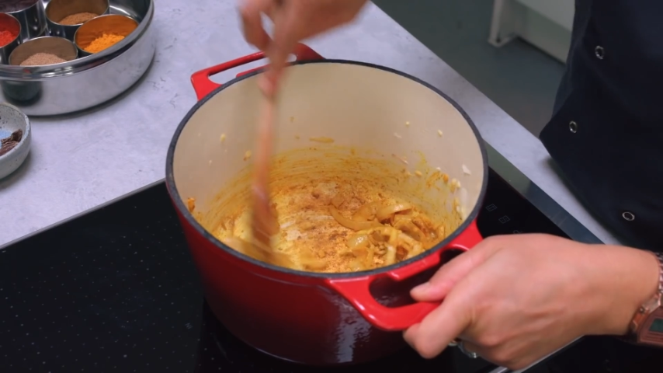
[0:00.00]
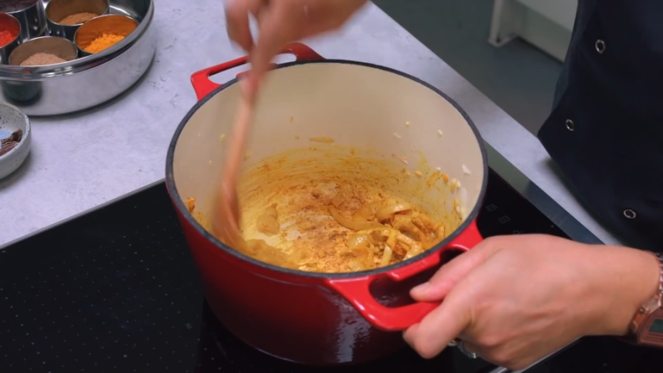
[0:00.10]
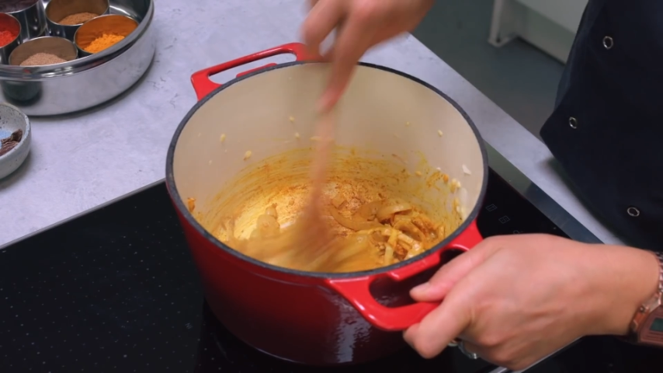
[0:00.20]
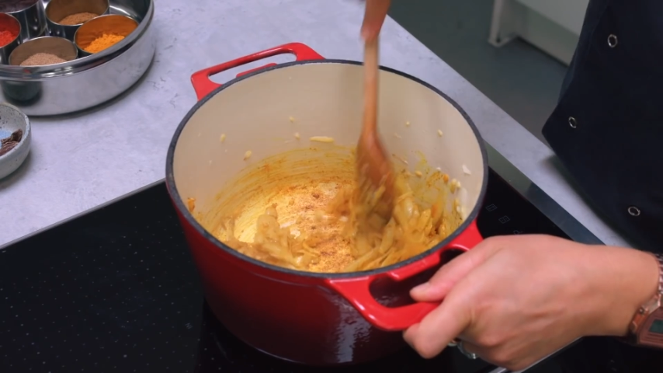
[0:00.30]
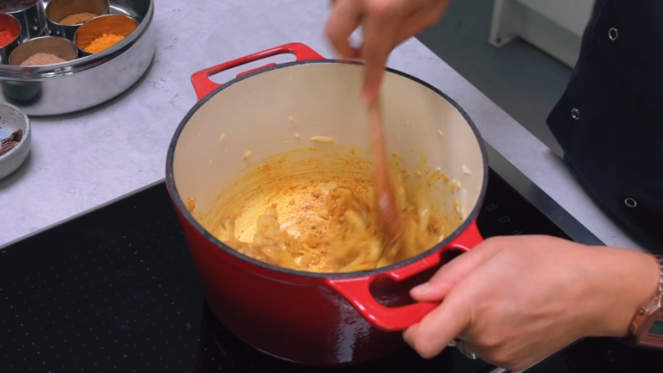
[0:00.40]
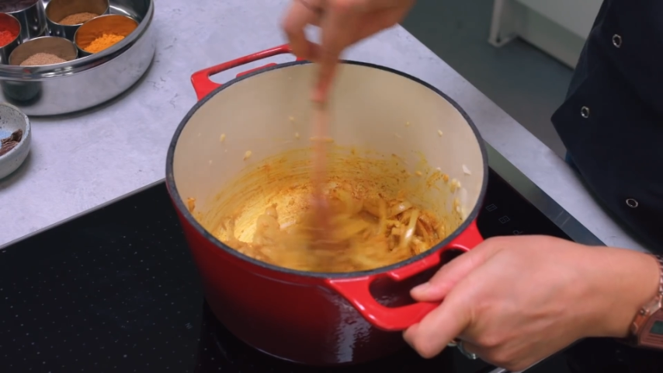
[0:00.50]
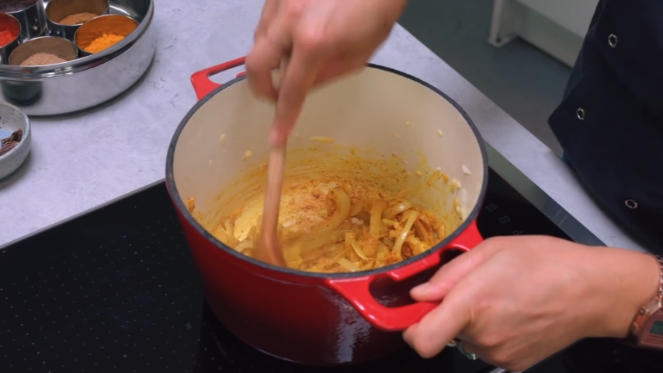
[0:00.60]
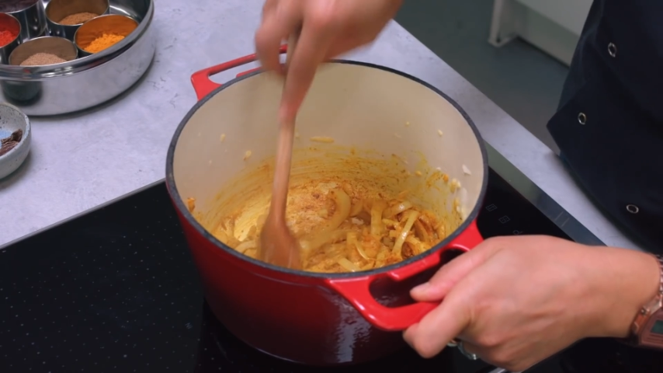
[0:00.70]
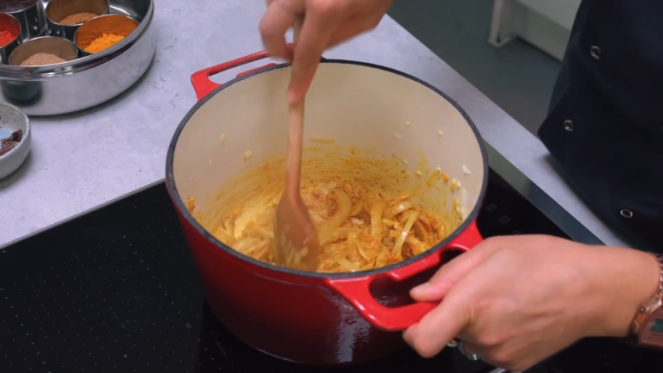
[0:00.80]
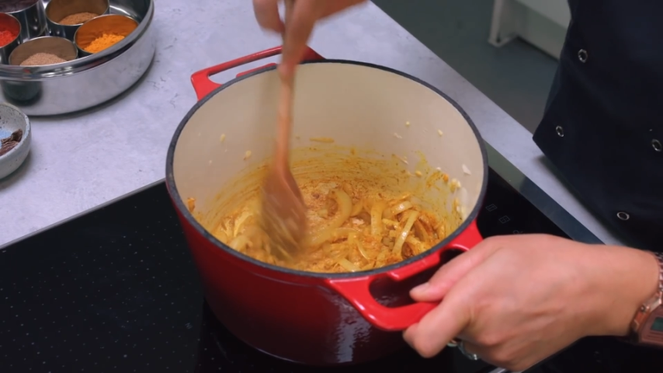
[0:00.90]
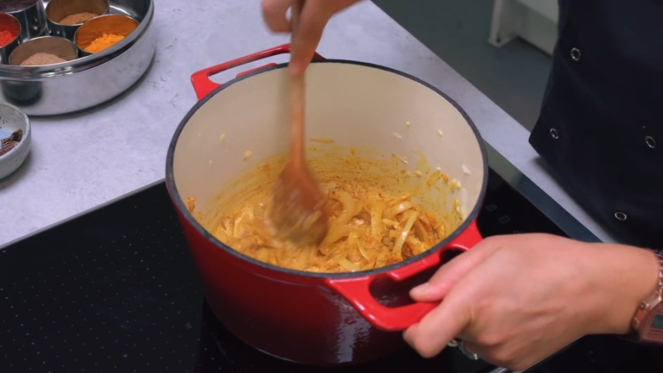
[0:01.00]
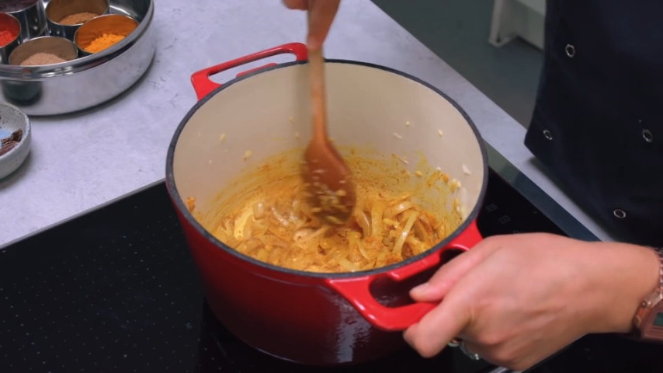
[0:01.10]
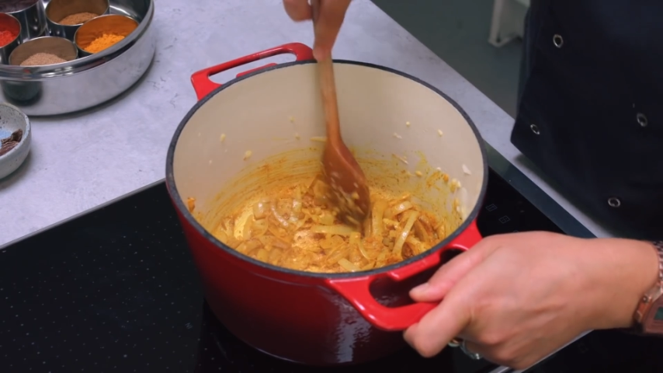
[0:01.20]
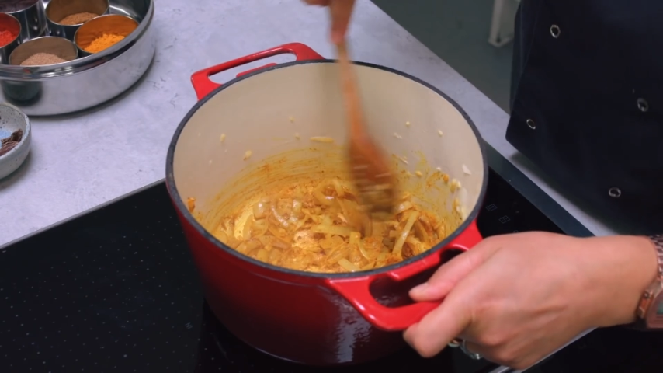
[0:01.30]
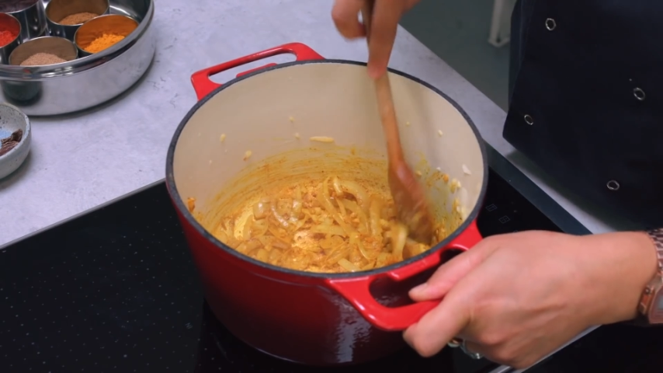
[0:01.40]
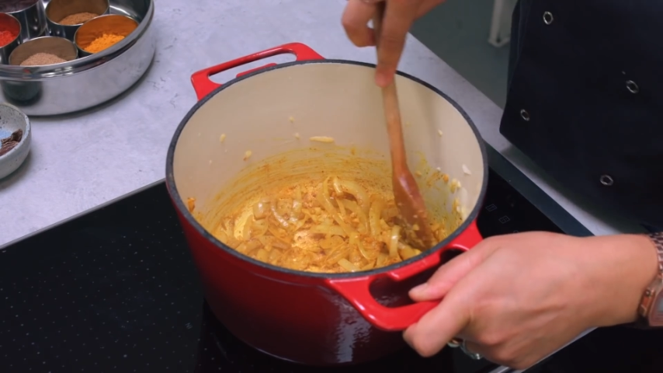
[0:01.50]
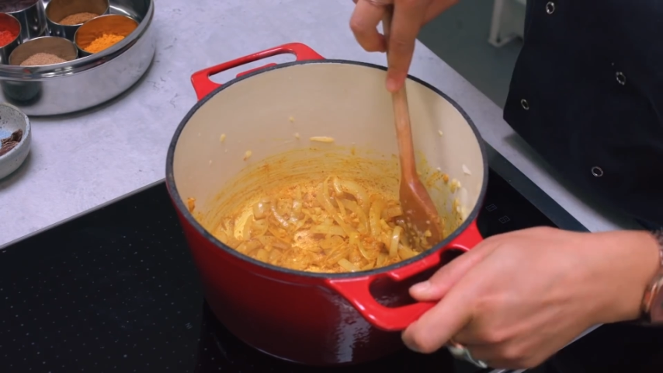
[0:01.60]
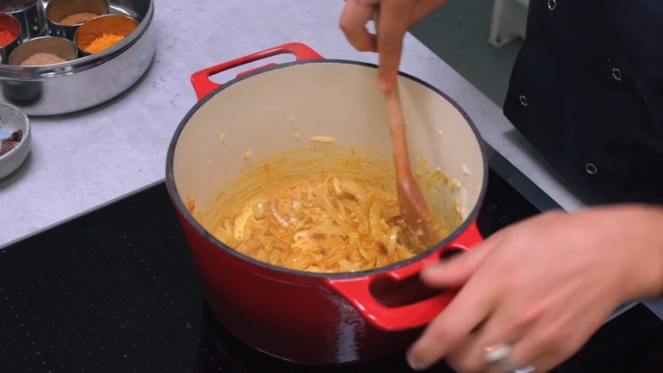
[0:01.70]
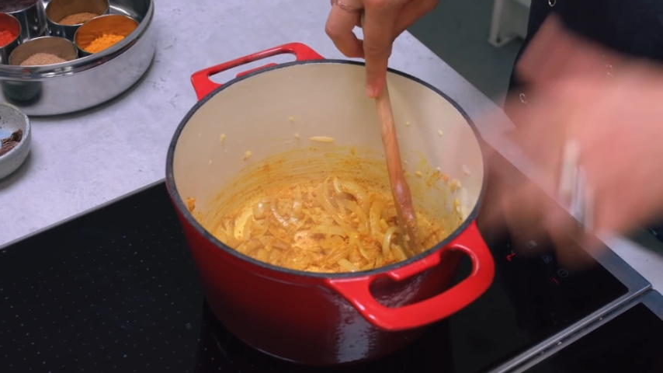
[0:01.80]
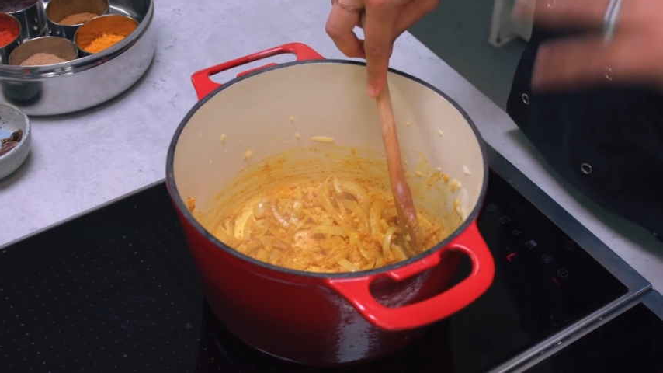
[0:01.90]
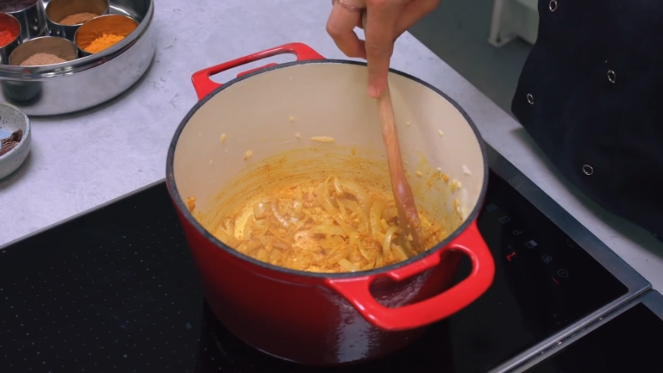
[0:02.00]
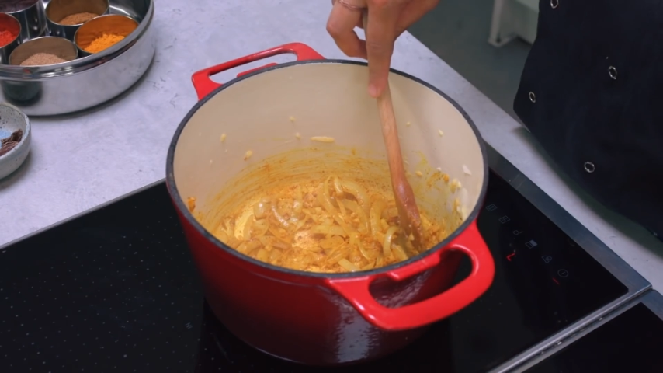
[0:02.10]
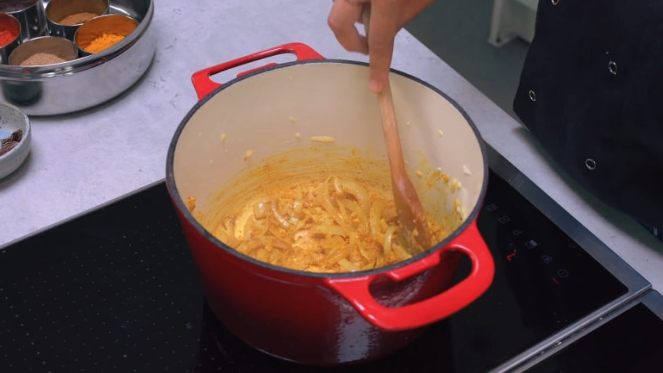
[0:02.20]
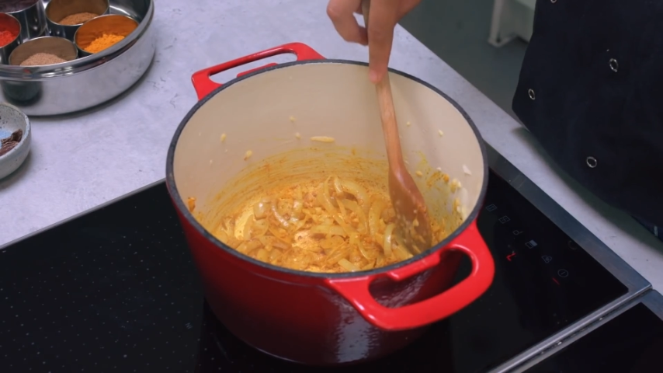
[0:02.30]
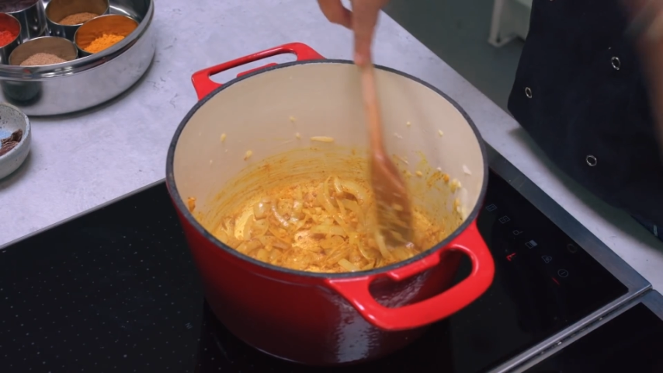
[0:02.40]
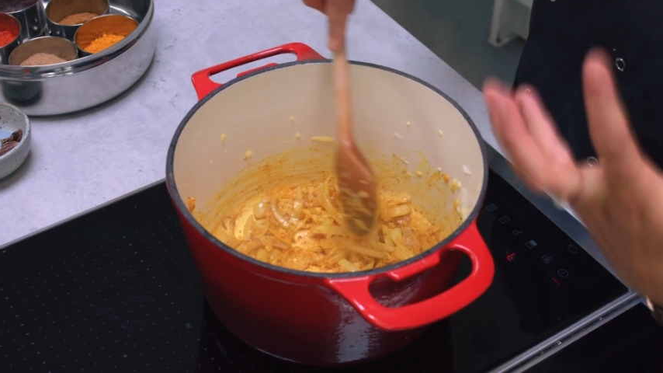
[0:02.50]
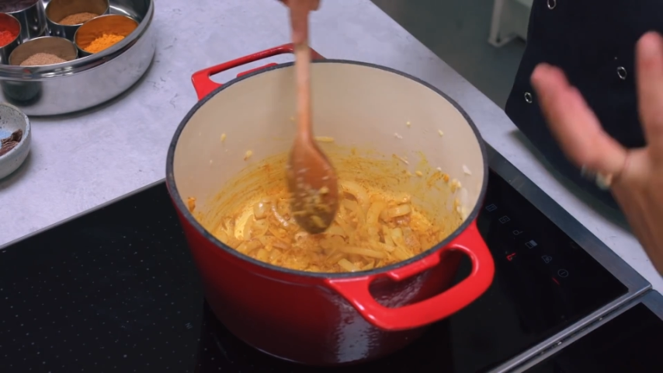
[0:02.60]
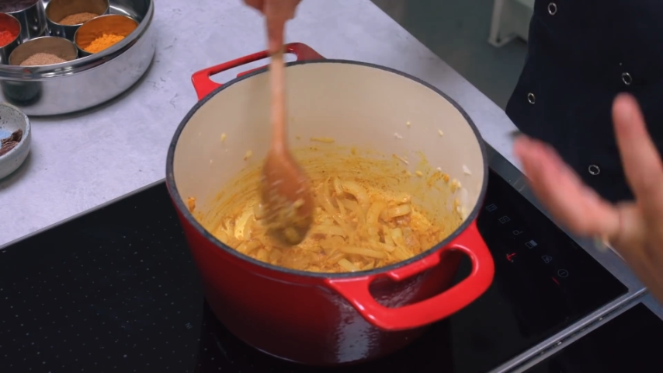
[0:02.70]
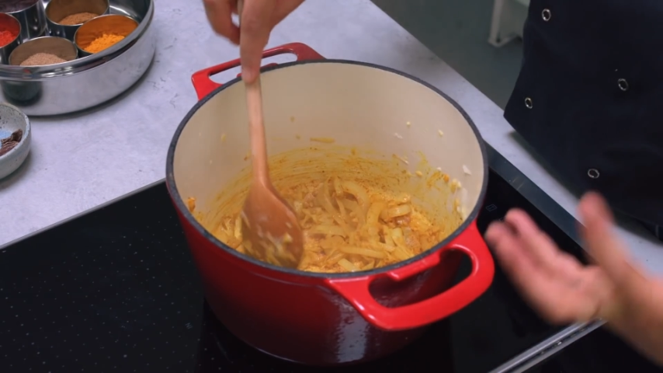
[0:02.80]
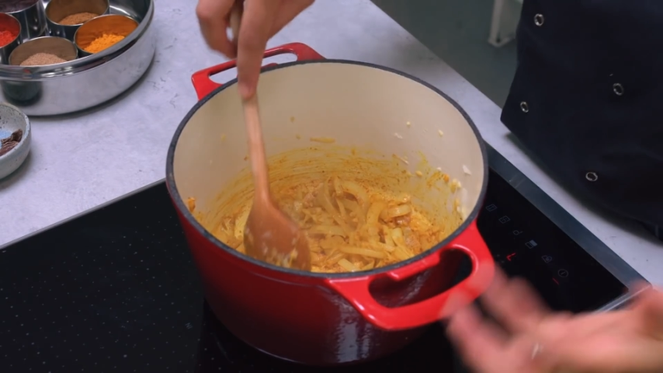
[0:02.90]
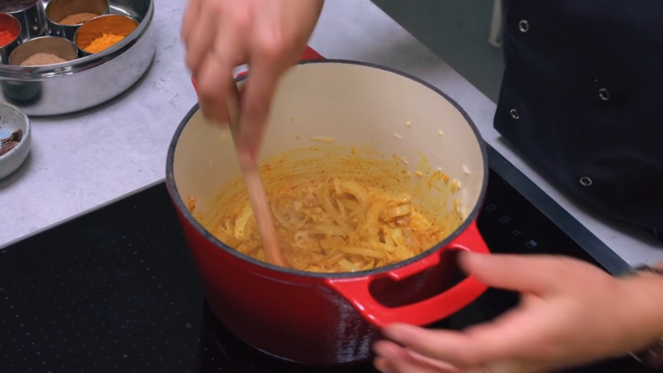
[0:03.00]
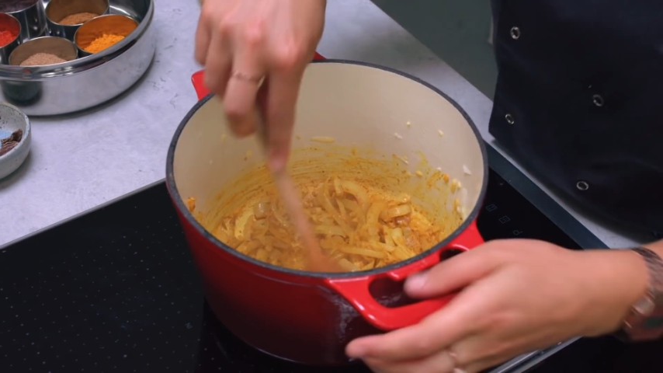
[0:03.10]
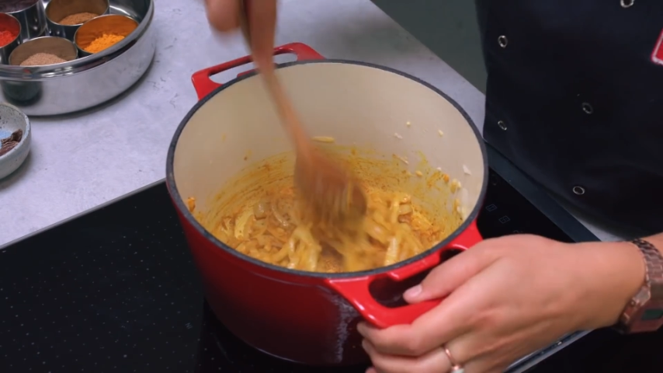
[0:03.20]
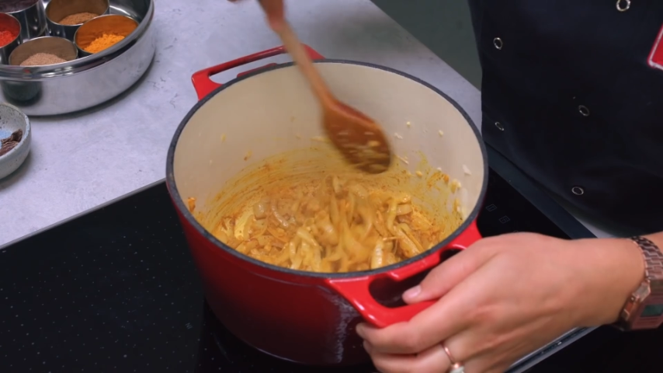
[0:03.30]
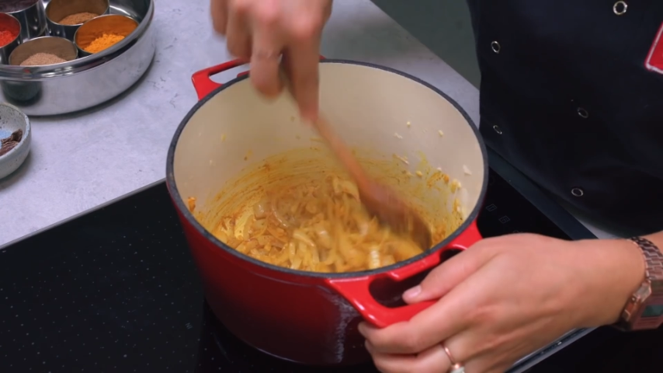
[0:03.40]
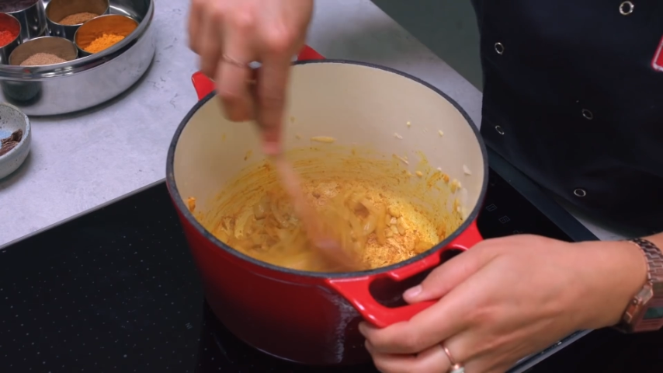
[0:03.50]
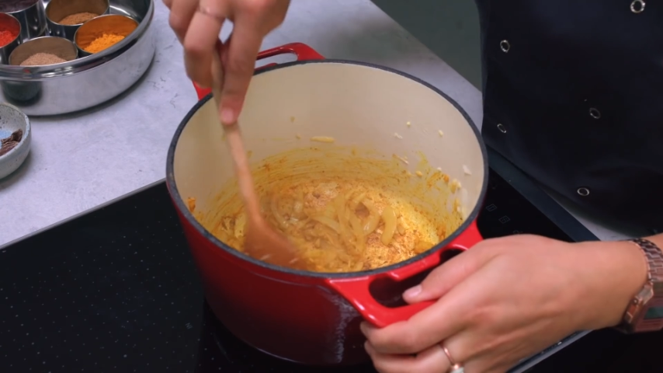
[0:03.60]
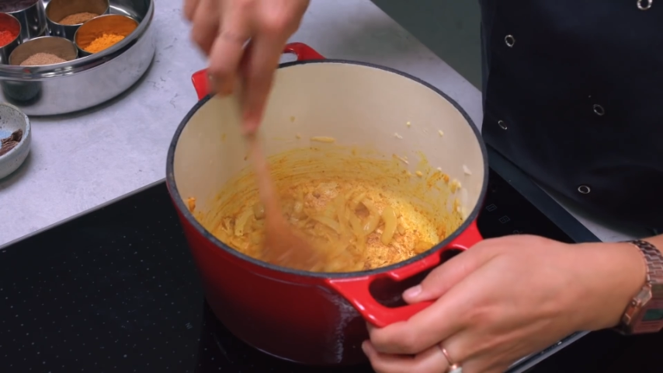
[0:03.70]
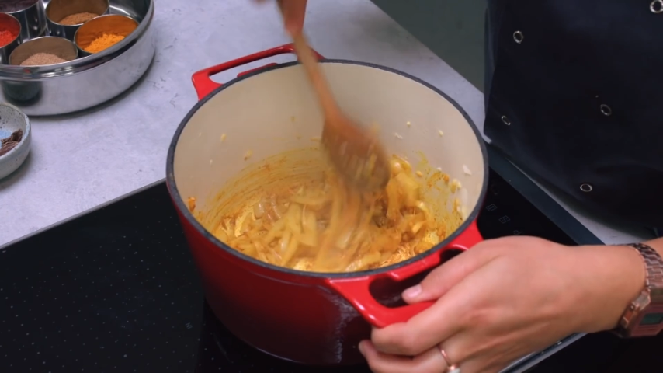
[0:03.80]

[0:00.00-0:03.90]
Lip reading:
No face is visible, so there are no lips to read.